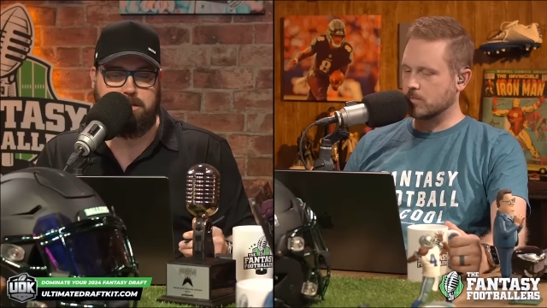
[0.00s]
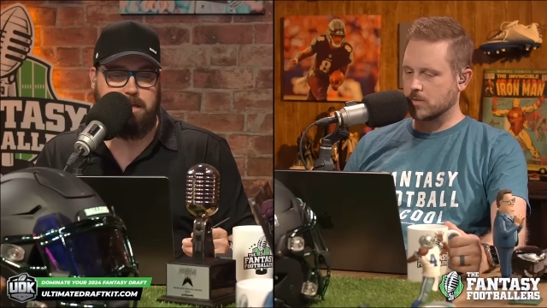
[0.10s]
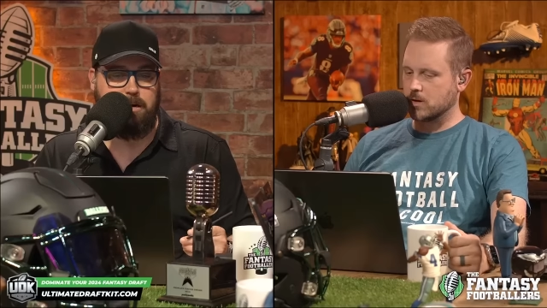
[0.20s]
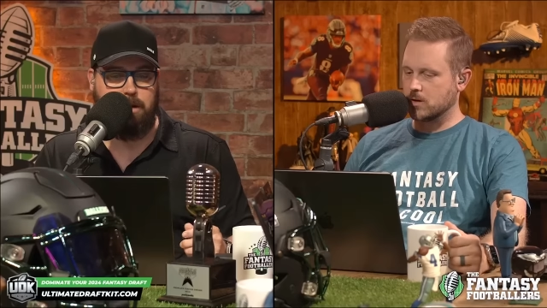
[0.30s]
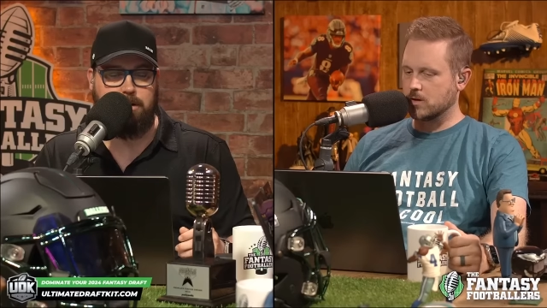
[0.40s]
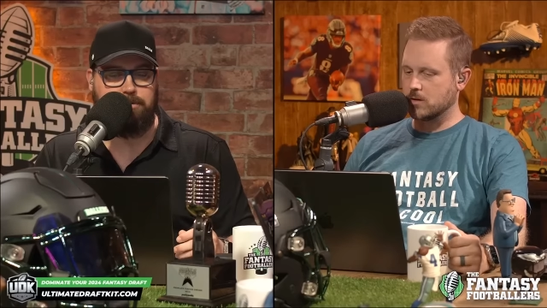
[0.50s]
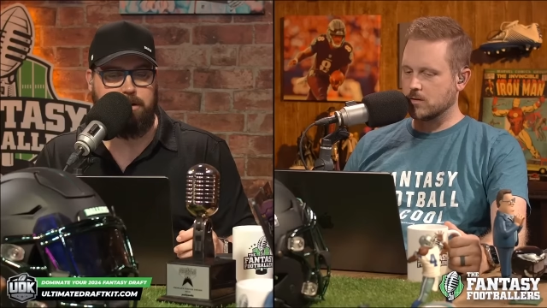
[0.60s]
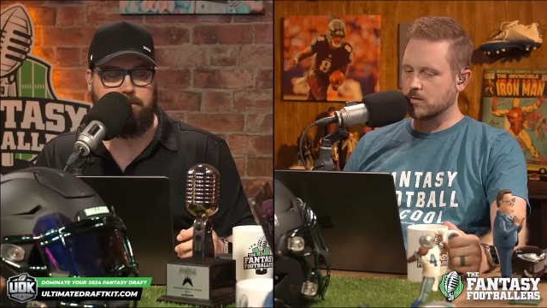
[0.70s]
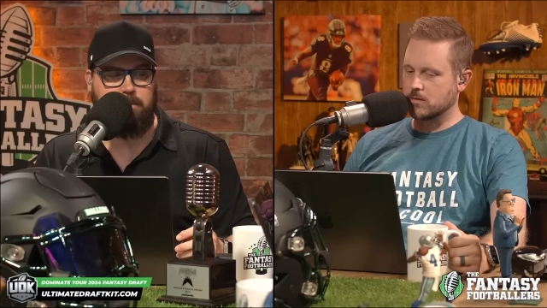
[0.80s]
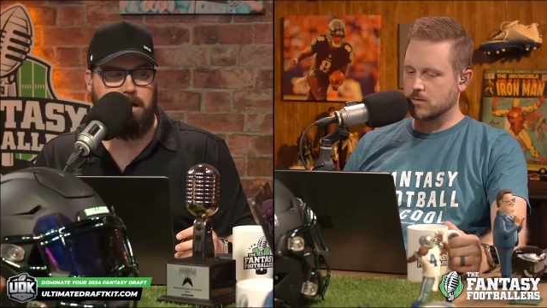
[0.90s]
Speaker 1: because I don't I don't
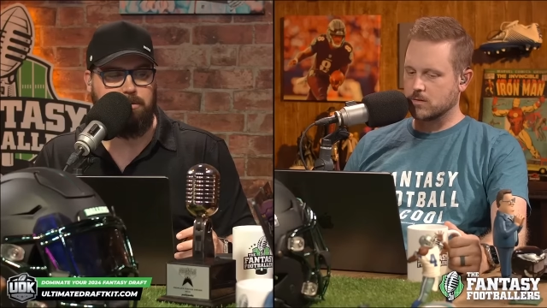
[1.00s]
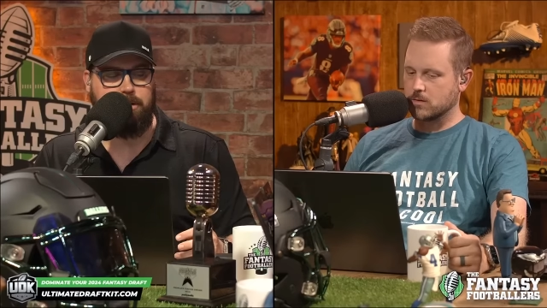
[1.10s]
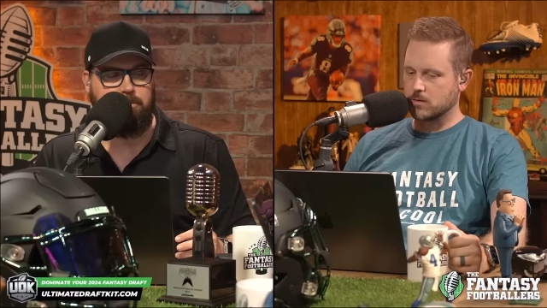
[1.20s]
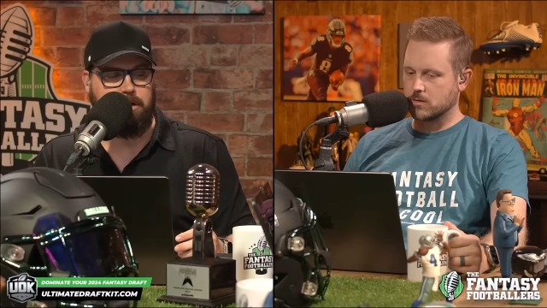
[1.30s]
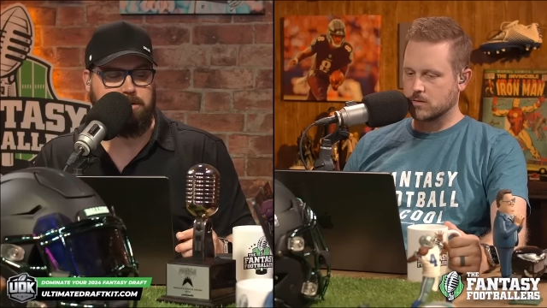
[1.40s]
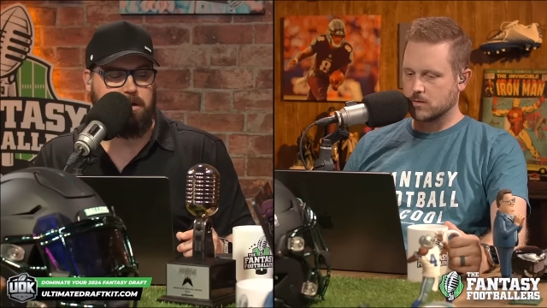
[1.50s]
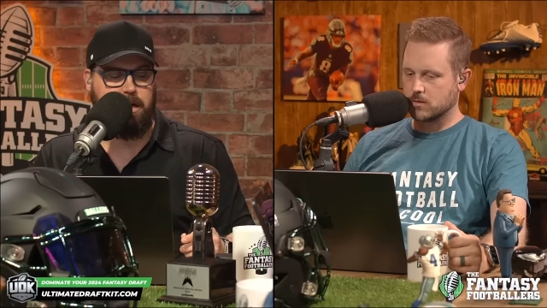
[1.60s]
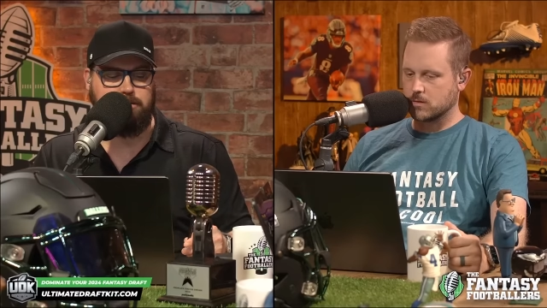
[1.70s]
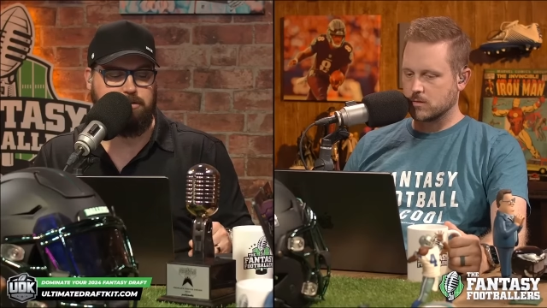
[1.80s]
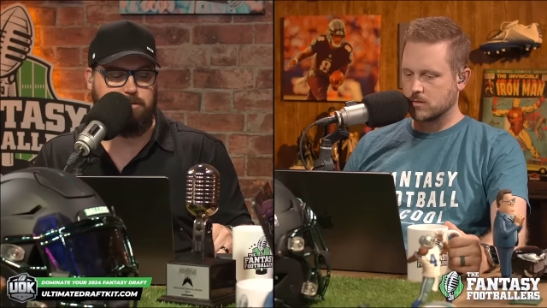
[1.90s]
think I don't think Bryce Young
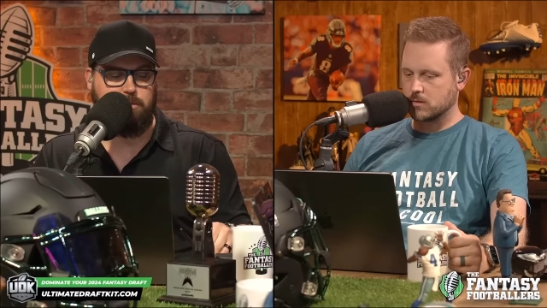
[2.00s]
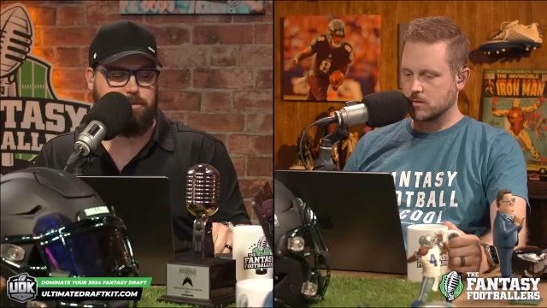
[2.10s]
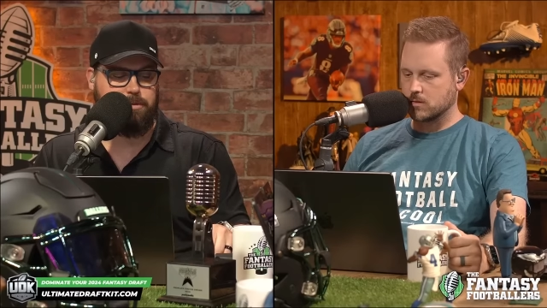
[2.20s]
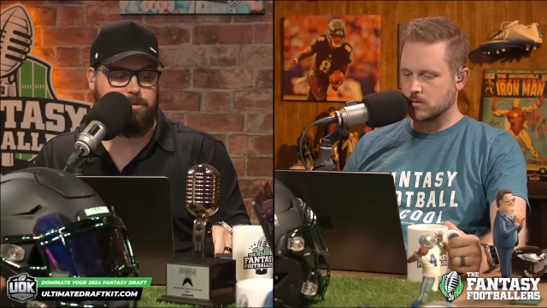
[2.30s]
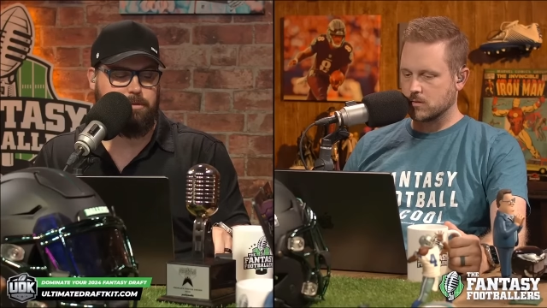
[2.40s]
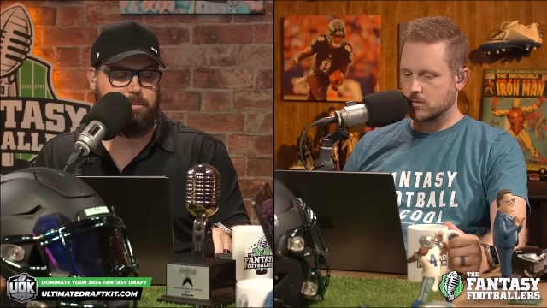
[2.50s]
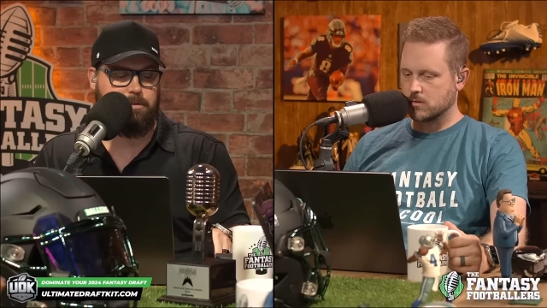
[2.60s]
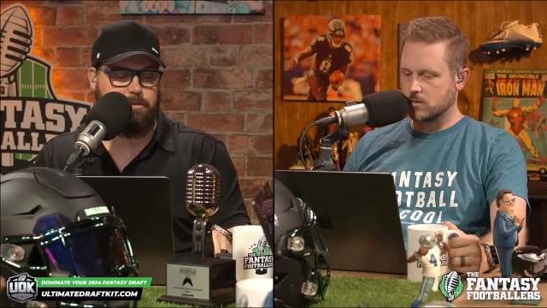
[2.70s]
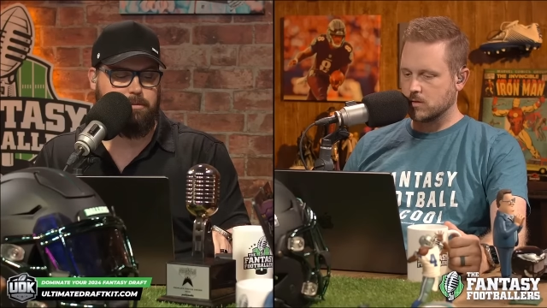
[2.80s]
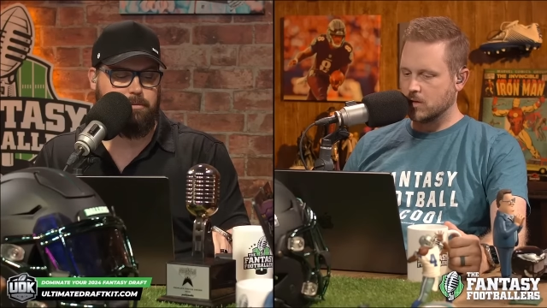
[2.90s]
has the tools.
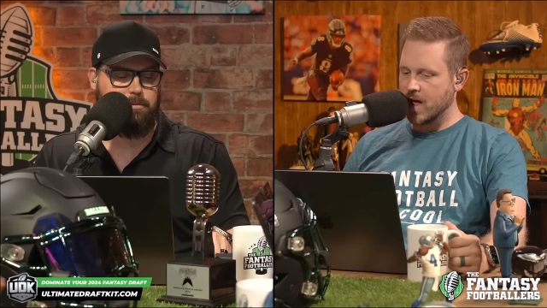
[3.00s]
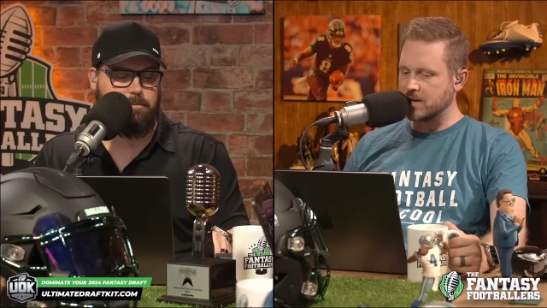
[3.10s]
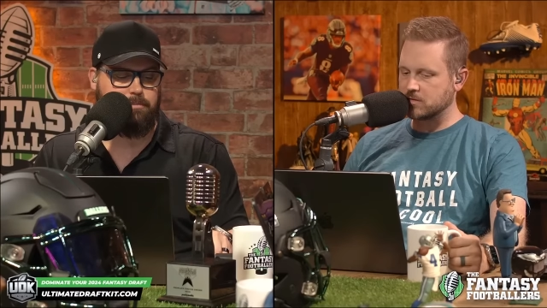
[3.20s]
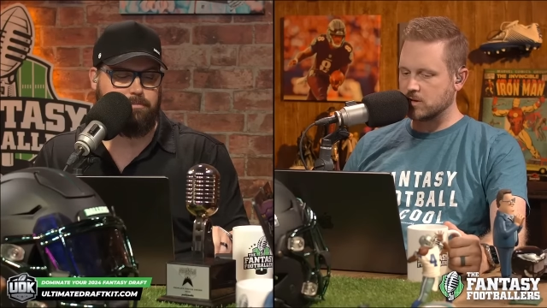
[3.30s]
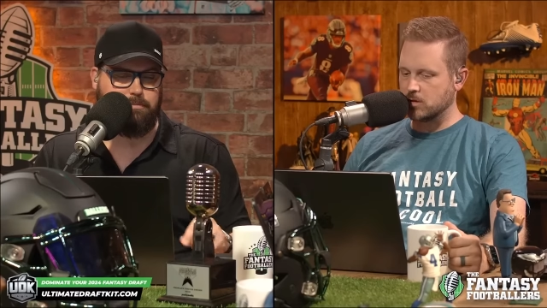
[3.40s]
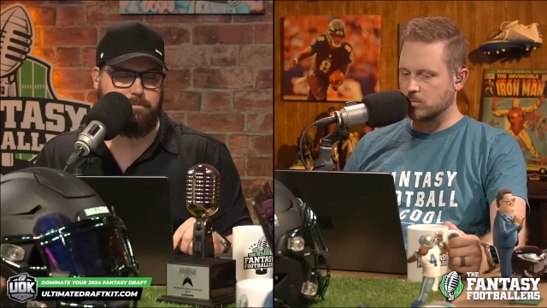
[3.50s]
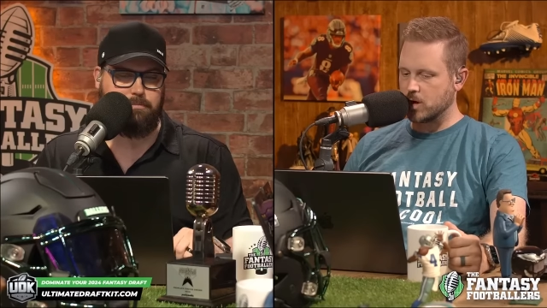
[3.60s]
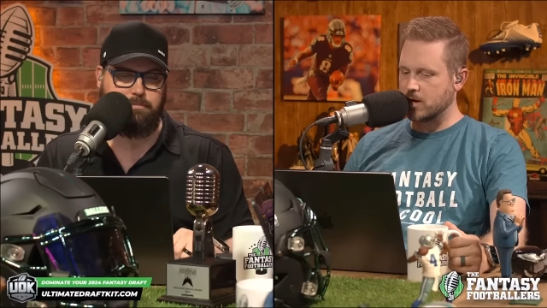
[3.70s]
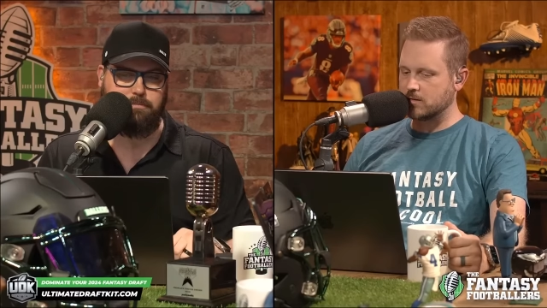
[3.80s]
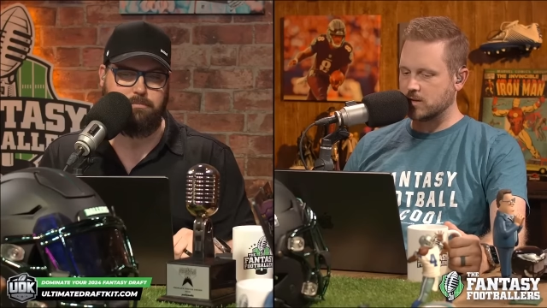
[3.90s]
Speaker 2: Last year,
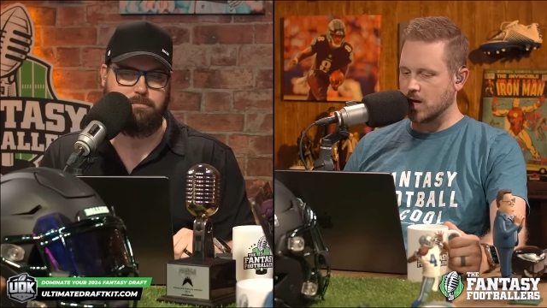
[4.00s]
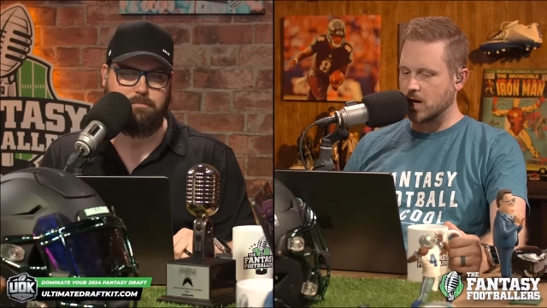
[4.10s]
Bryce